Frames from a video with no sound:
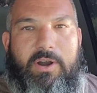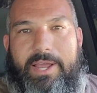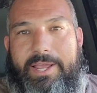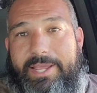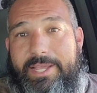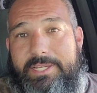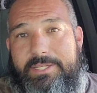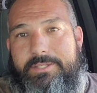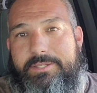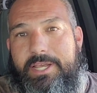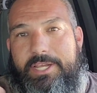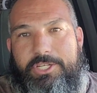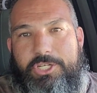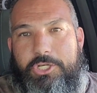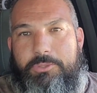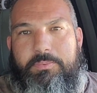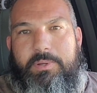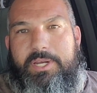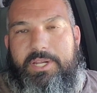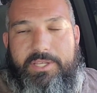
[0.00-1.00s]
I guess
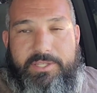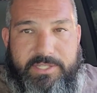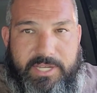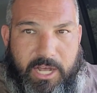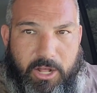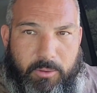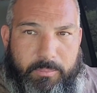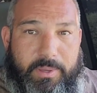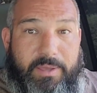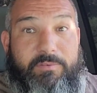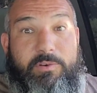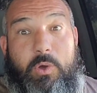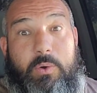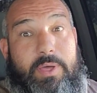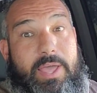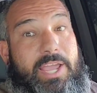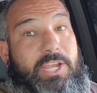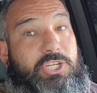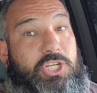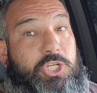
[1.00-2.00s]
HHP didn't tell them, even
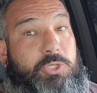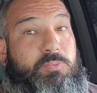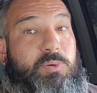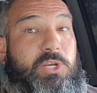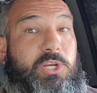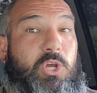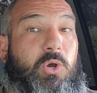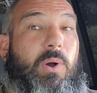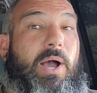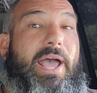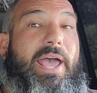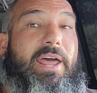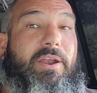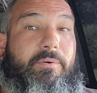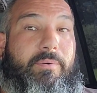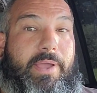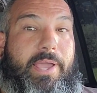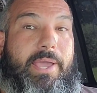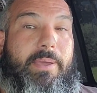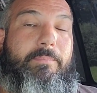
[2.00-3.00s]
though HHP knew I had
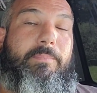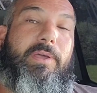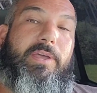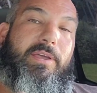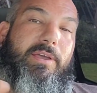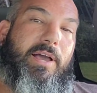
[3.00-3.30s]
a Ram.